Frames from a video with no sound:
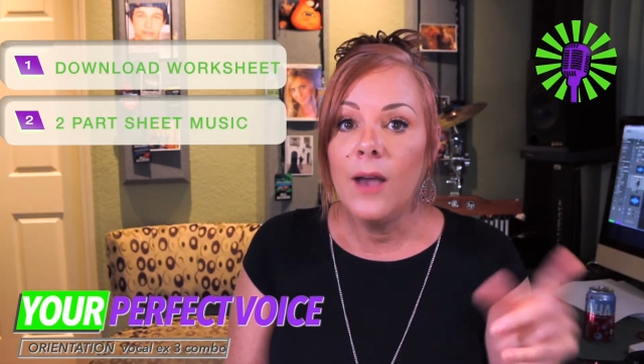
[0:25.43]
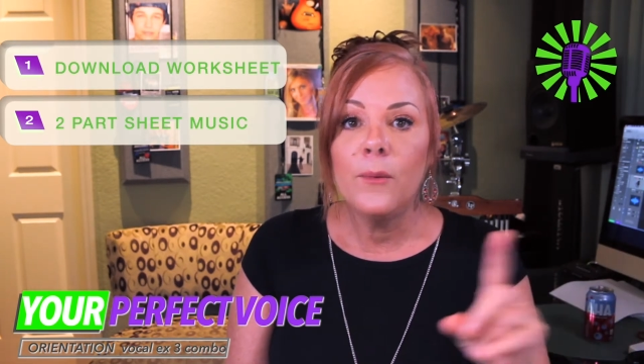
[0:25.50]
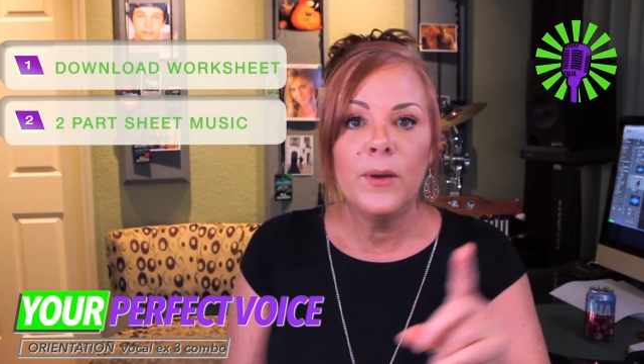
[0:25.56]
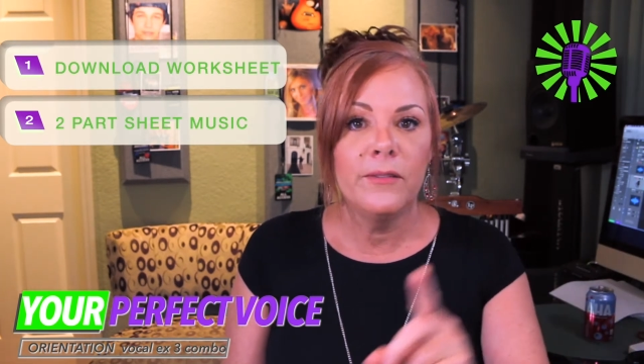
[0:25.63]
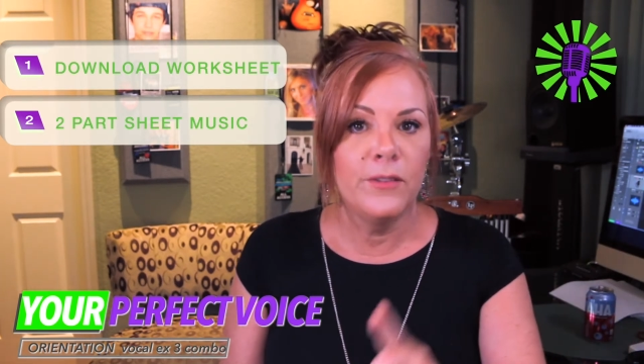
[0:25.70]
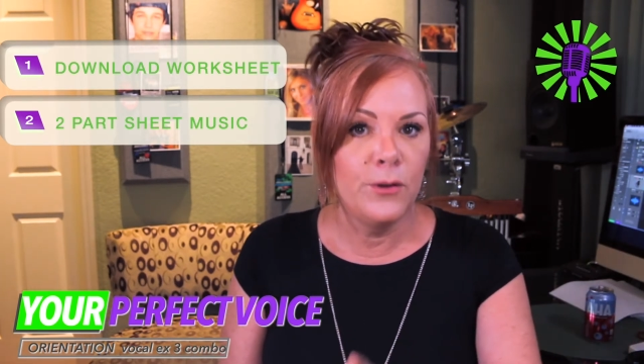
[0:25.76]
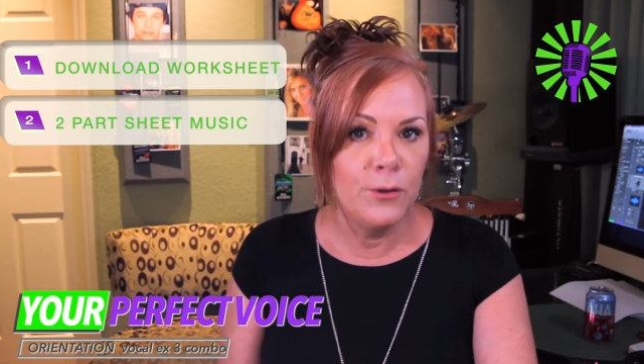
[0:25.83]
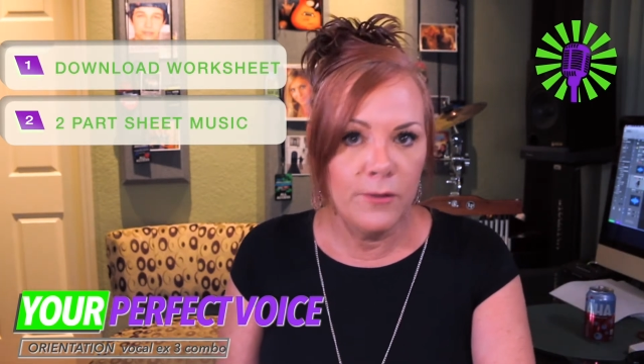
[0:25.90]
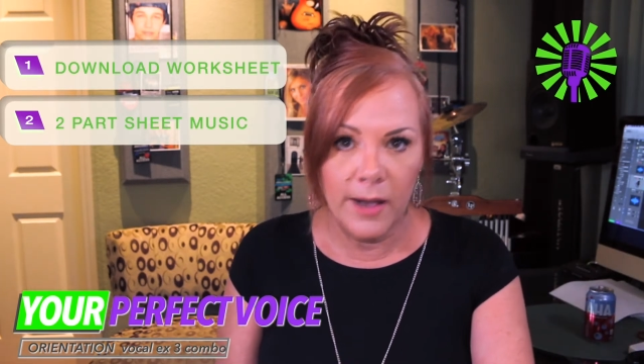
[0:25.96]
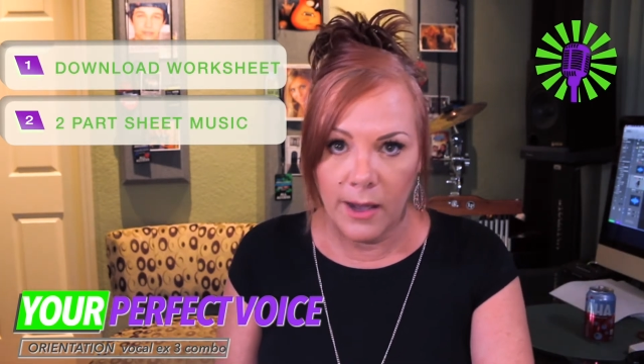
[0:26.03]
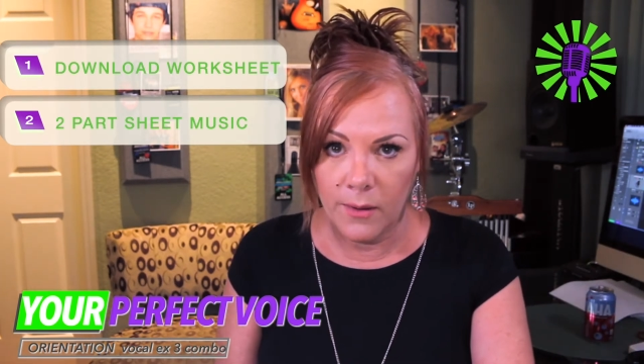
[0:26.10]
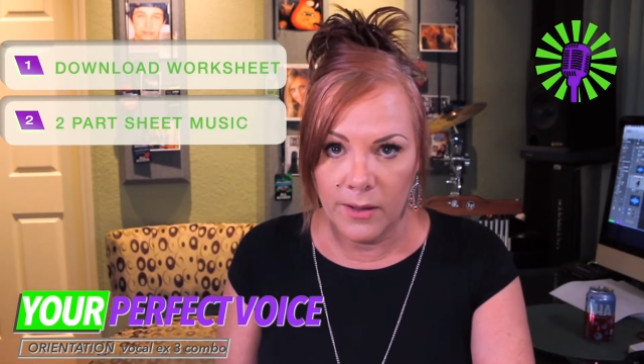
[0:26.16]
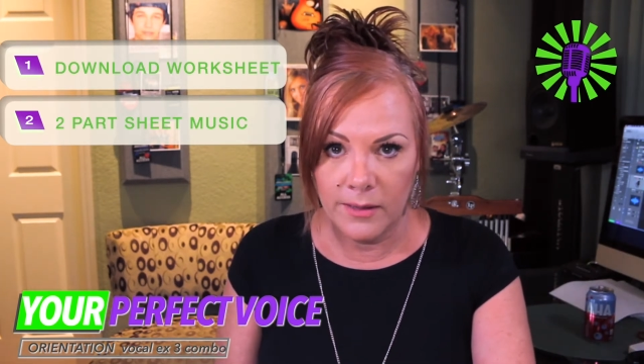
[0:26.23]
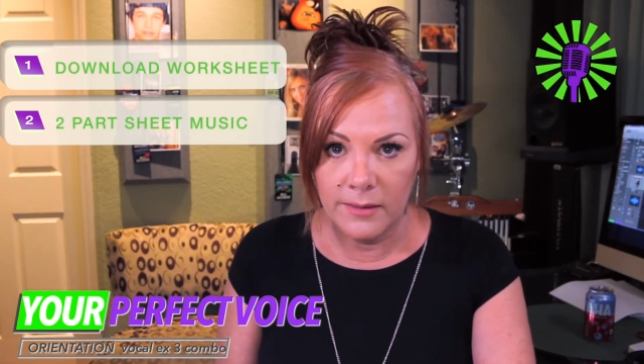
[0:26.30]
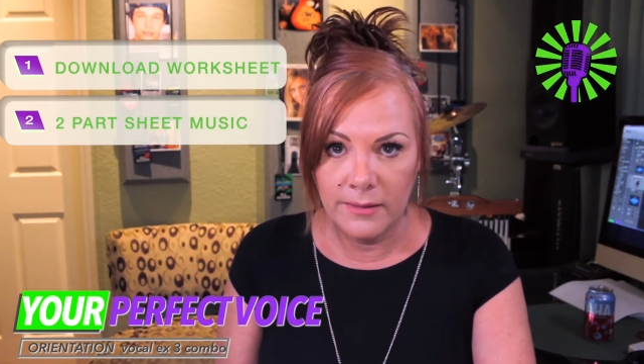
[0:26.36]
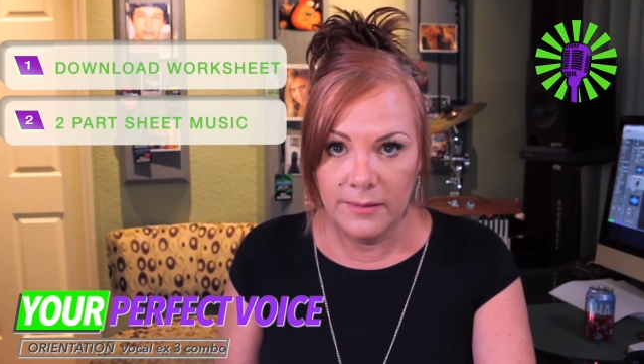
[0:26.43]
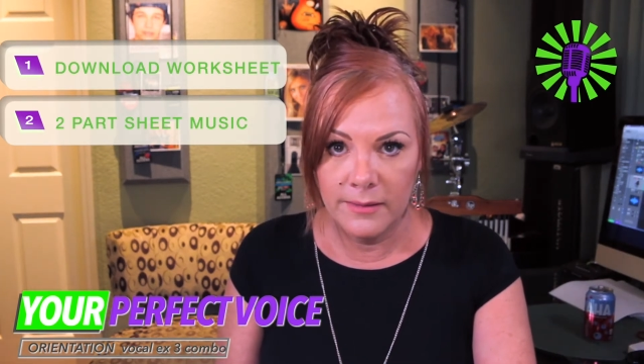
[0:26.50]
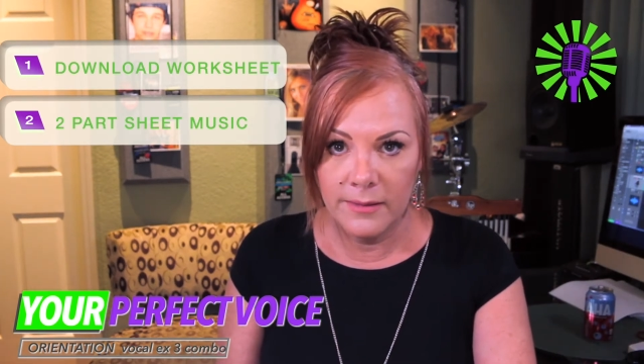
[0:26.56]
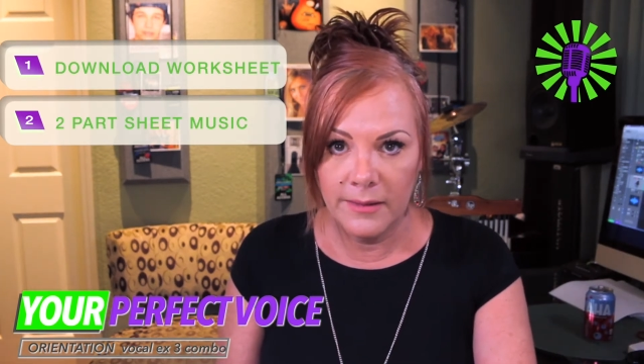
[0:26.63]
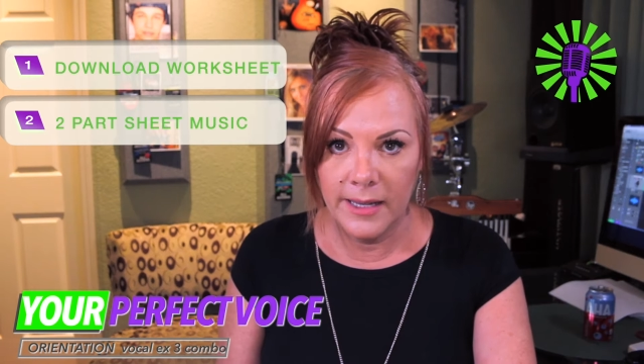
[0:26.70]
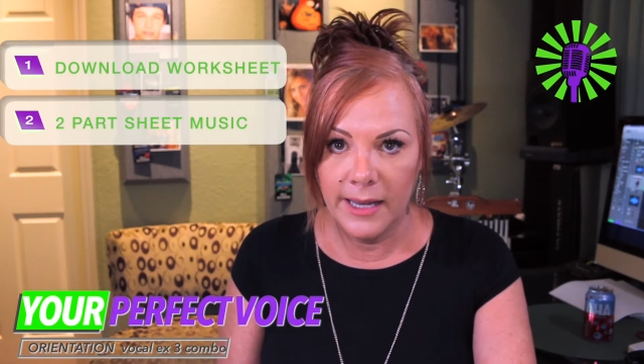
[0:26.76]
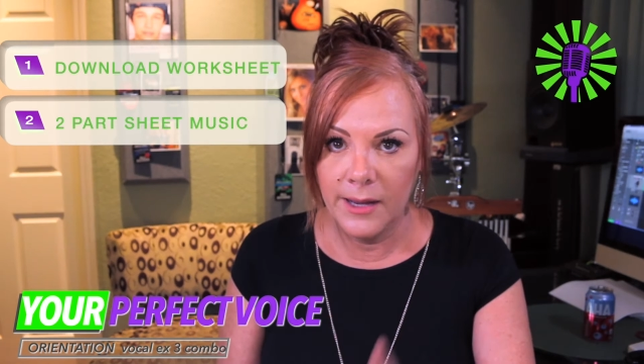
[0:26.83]
We have a new vowel,
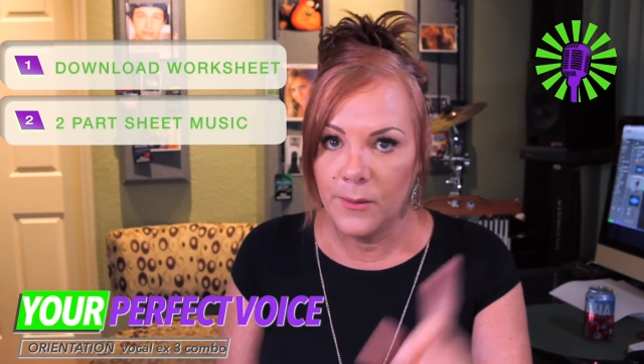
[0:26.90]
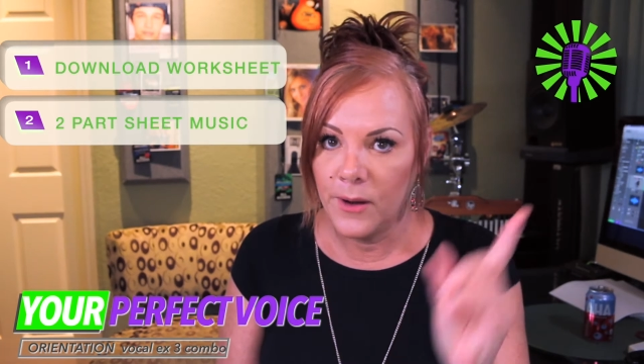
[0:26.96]
okay?